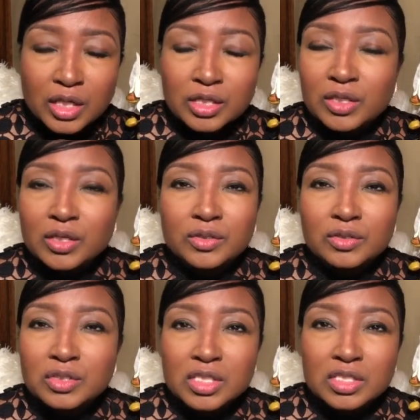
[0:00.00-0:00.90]
you know, you
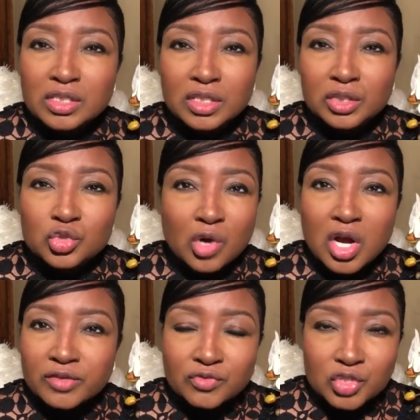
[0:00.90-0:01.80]
just
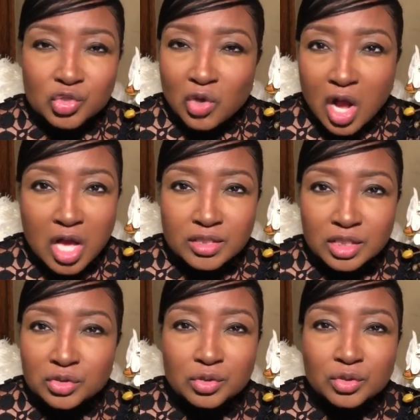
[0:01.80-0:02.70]
drawing for straws and
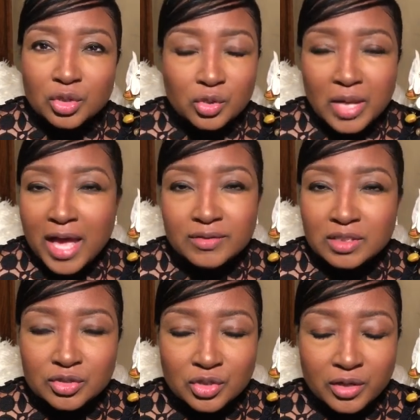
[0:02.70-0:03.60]
you don't know how it's
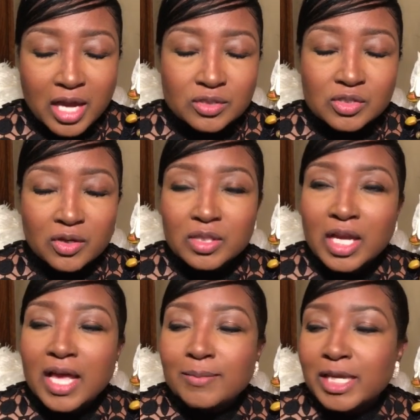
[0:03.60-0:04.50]
gonna turn out. So
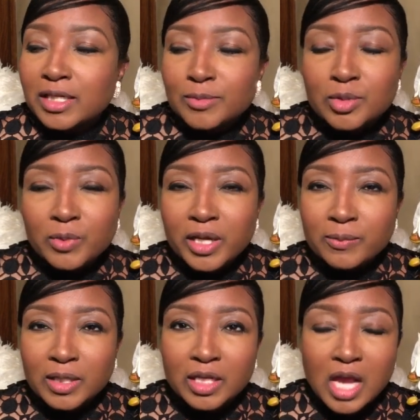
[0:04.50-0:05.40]
I'm like, give me the red
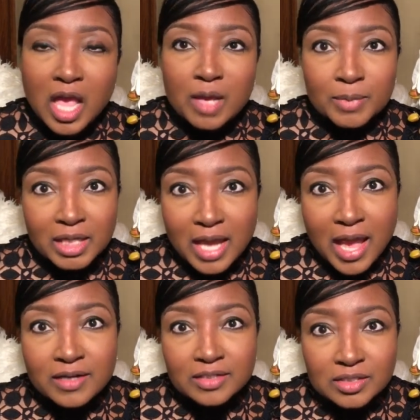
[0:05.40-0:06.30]
one. But it
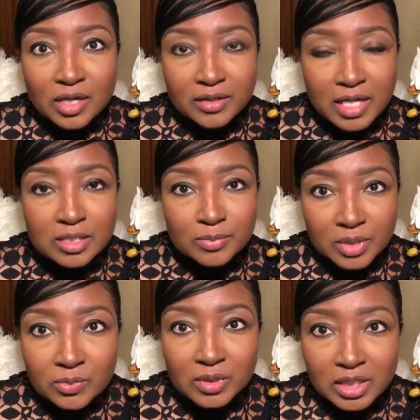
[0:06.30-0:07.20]
actually turned out to be
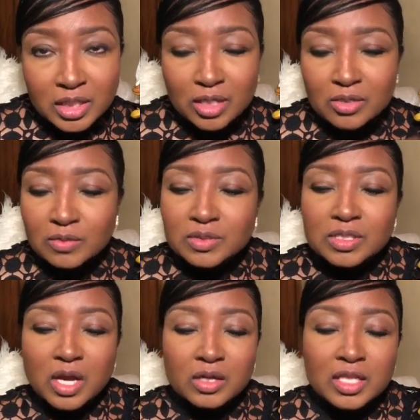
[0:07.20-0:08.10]
really cute. So
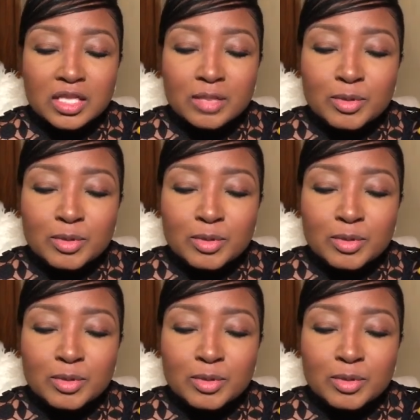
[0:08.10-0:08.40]
let me